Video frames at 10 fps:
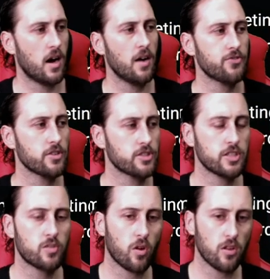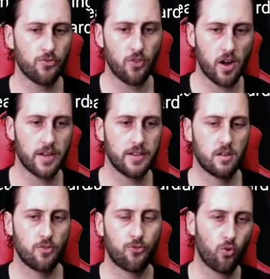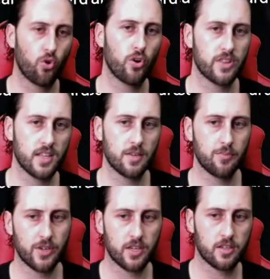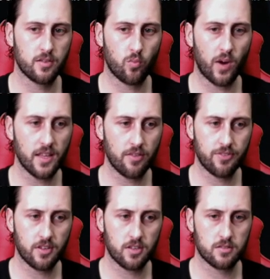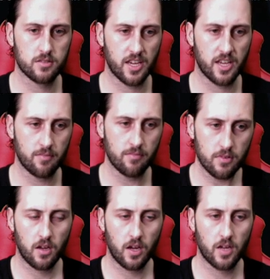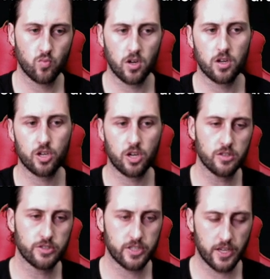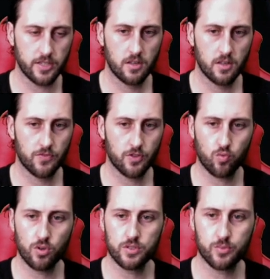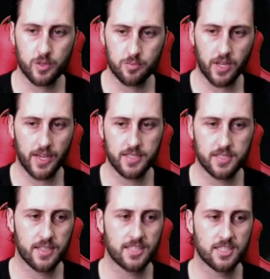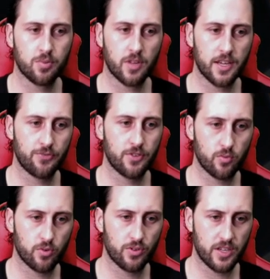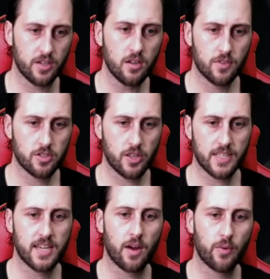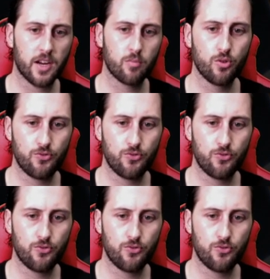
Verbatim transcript: after she qualified for the Olympic weightlifting team and what her coach said the rules are in place. That's the playing field we're in. So that's how we're going to move